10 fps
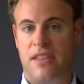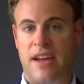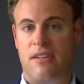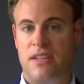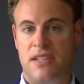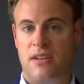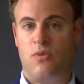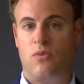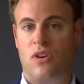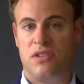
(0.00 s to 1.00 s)
there as
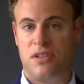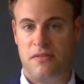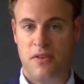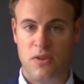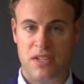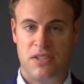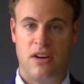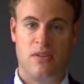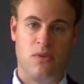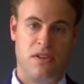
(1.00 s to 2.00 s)
anyone wants to focus
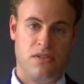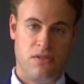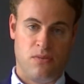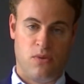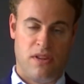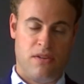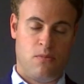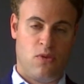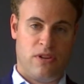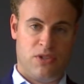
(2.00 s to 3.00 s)
on, whether you're
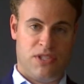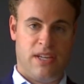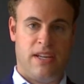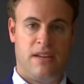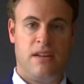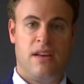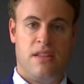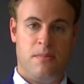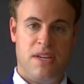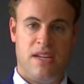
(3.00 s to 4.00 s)
more interested in
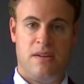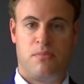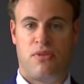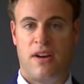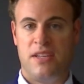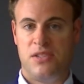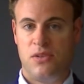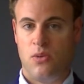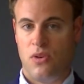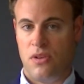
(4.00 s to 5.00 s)
the median
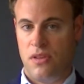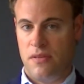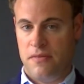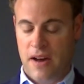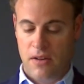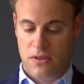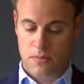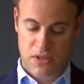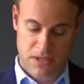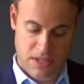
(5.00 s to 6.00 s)
price or the volume,
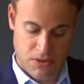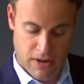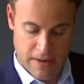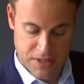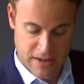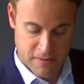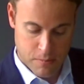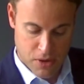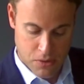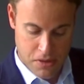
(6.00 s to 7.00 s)
because these graphs have
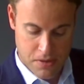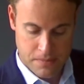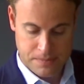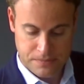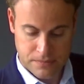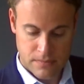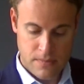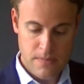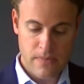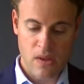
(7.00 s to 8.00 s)
both.
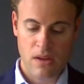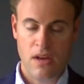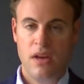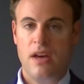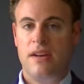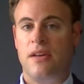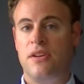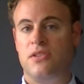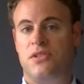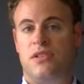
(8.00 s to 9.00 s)
Now
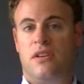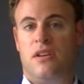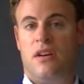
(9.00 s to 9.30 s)
there's